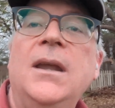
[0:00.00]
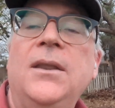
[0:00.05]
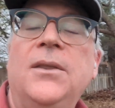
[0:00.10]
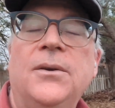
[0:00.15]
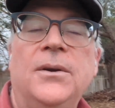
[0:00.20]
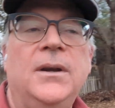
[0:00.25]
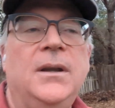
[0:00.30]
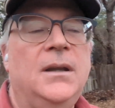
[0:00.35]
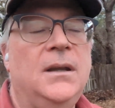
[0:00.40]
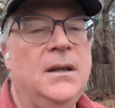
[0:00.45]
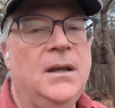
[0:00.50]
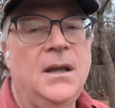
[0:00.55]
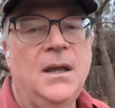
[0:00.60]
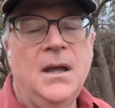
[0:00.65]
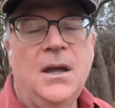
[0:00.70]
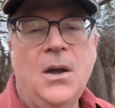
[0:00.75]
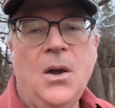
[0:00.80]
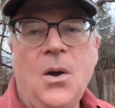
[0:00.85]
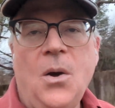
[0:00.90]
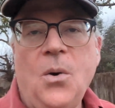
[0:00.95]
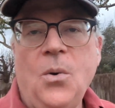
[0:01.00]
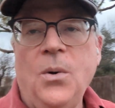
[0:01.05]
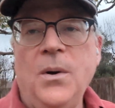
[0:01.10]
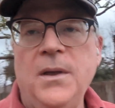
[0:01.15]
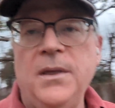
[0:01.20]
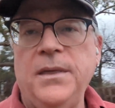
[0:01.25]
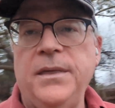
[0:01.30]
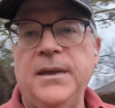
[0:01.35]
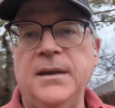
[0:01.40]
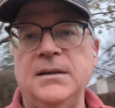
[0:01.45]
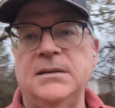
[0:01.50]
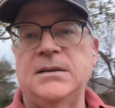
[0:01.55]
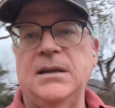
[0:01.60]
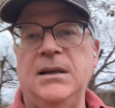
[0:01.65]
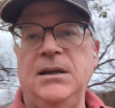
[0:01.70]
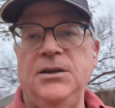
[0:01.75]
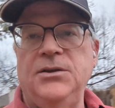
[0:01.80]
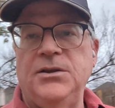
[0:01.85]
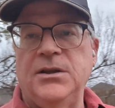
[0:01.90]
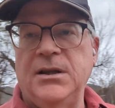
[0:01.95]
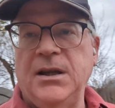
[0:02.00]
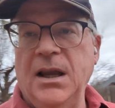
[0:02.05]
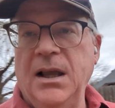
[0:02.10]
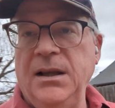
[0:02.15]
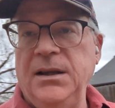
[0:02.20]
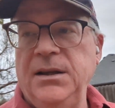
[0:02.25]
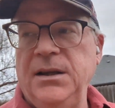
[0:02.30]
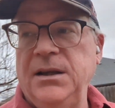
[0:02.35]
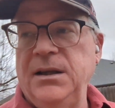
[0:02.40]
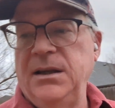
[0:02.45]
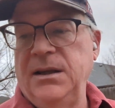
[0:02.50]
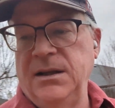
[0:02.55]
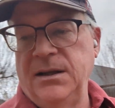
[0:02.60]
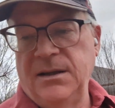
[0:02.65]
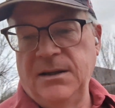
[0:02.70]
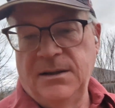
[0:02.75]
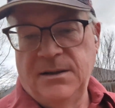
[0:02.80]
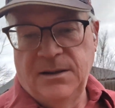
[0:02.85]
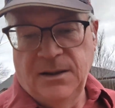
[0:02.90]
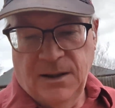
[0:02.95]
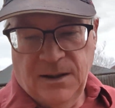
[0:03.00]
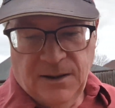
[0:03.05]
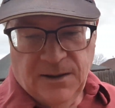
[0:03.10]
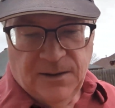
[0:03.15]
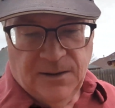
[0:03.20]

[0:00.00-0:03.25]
83. One of the things they used to tell you is